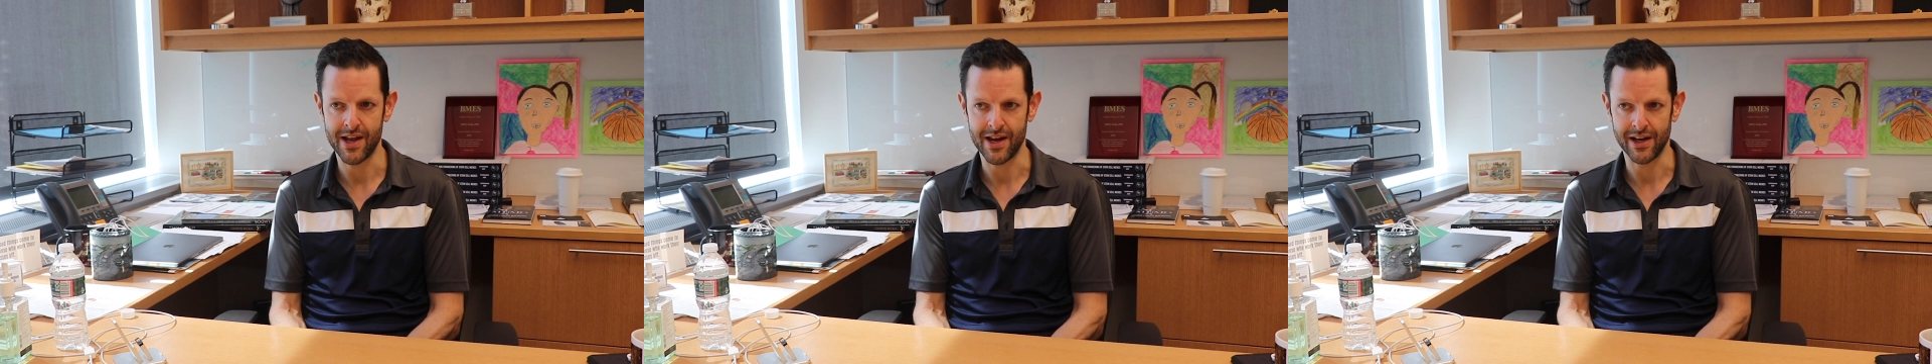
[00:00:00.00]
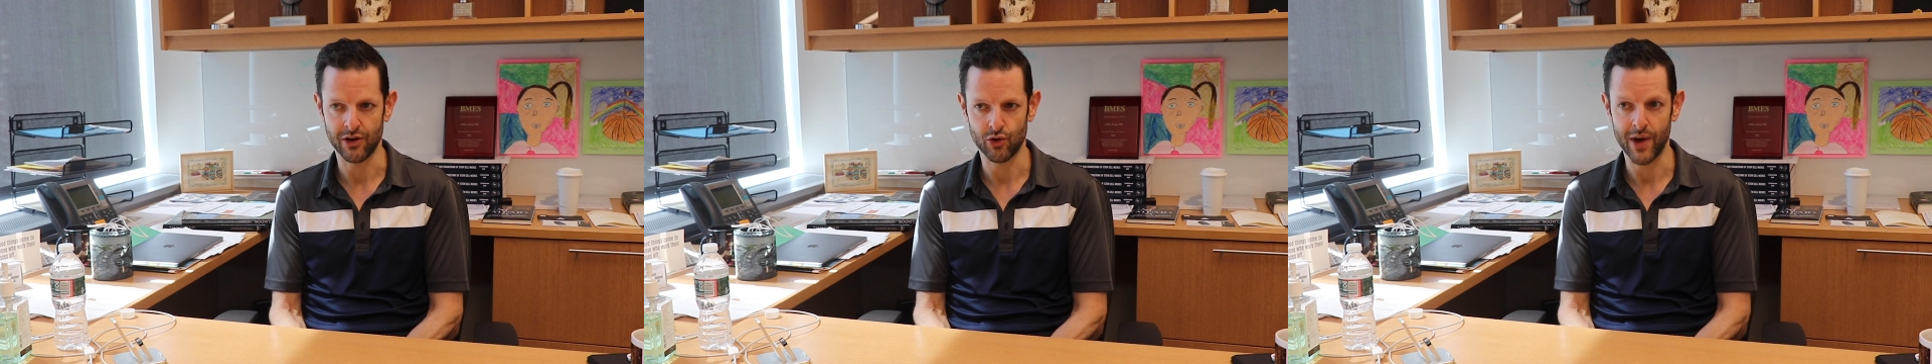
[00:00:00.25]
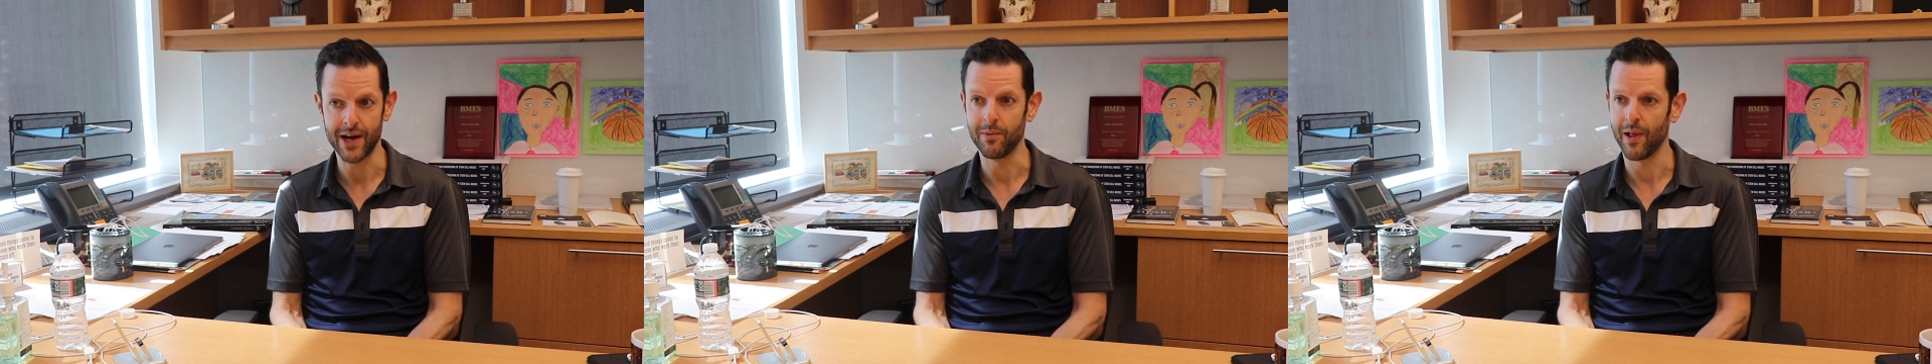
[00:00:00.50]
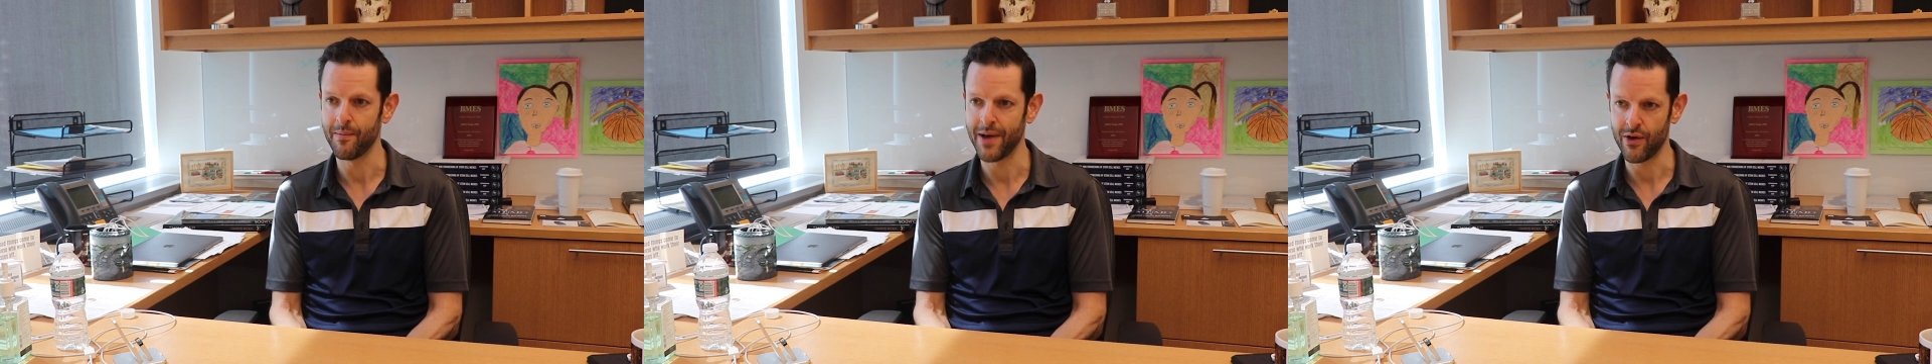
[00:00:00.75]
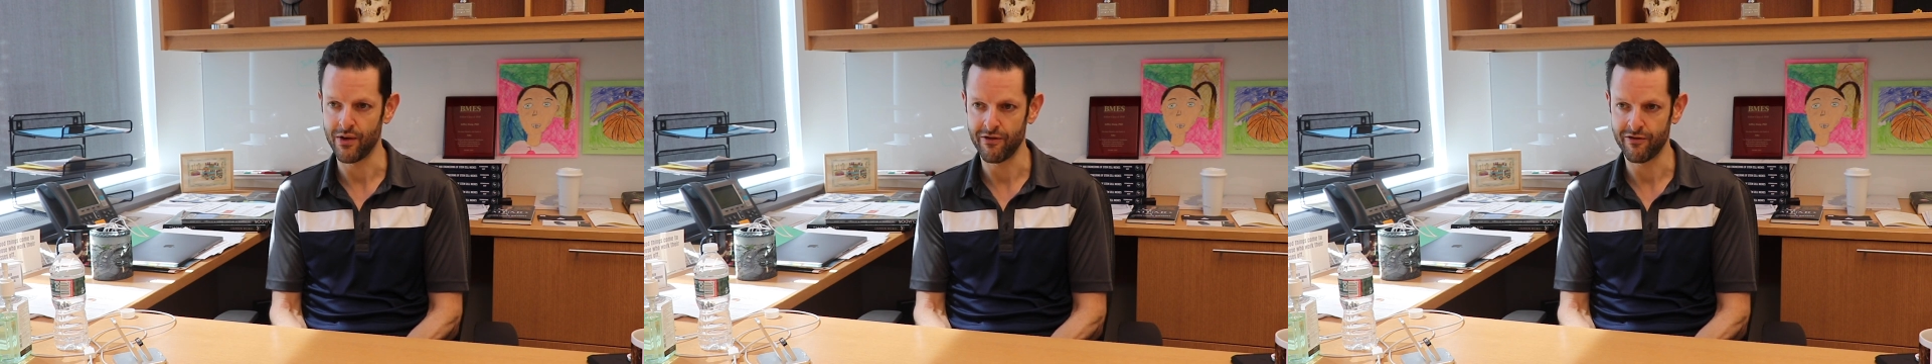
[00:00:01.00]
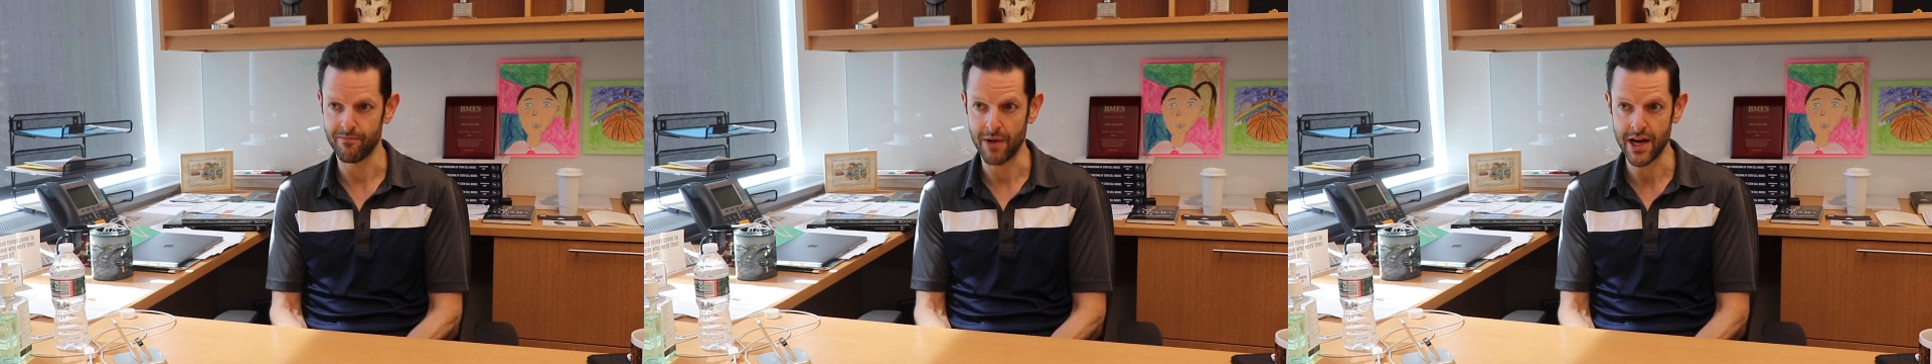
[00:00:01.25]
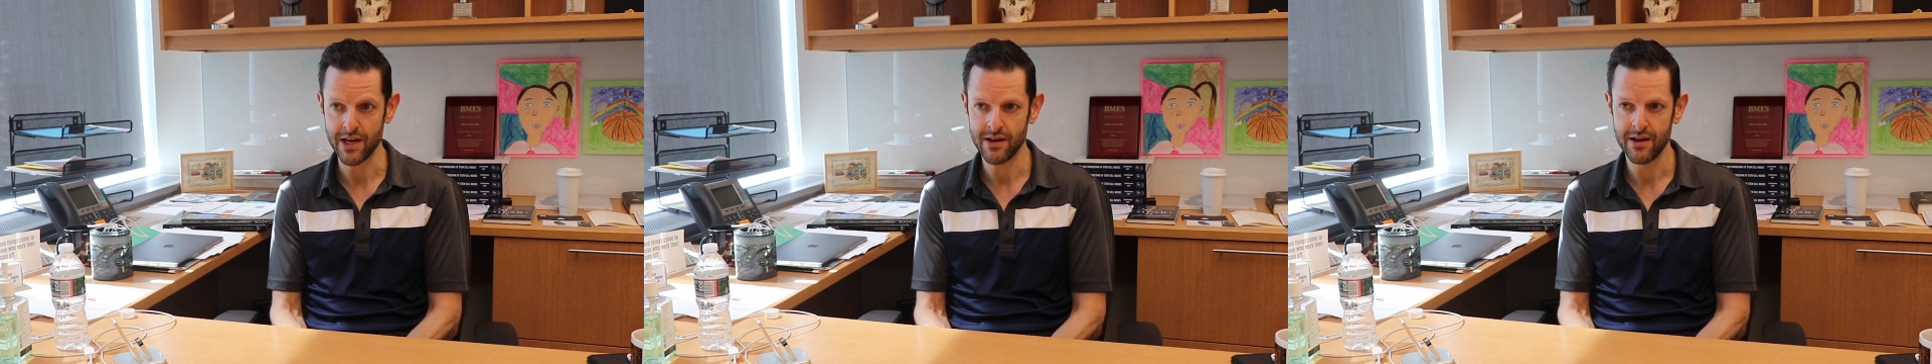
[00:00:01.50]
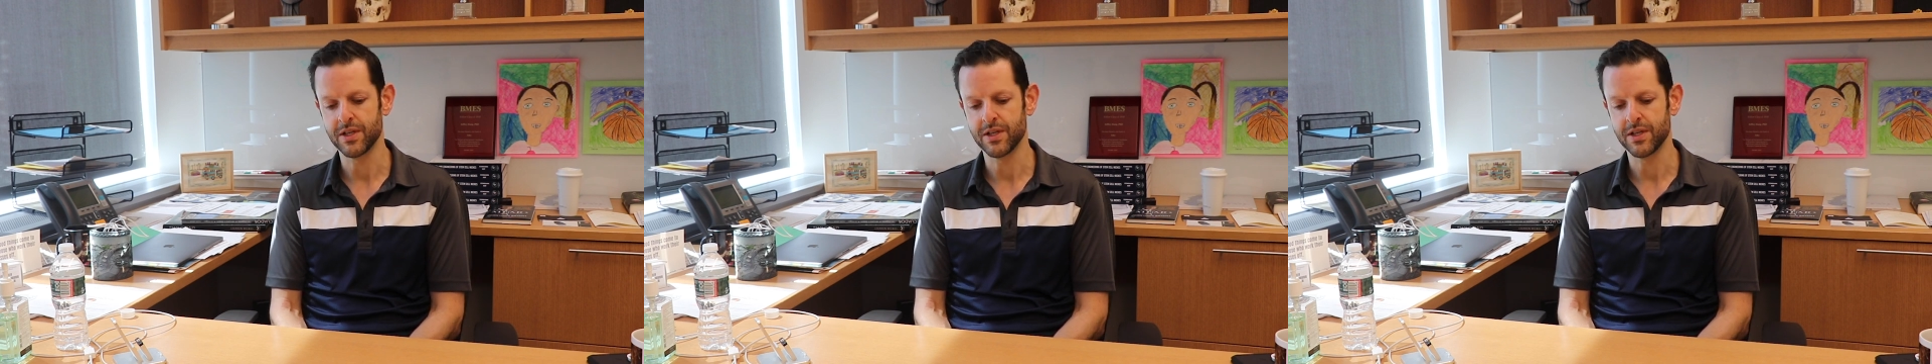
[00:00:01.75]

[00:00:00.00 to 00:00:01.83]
an incredible amount of money,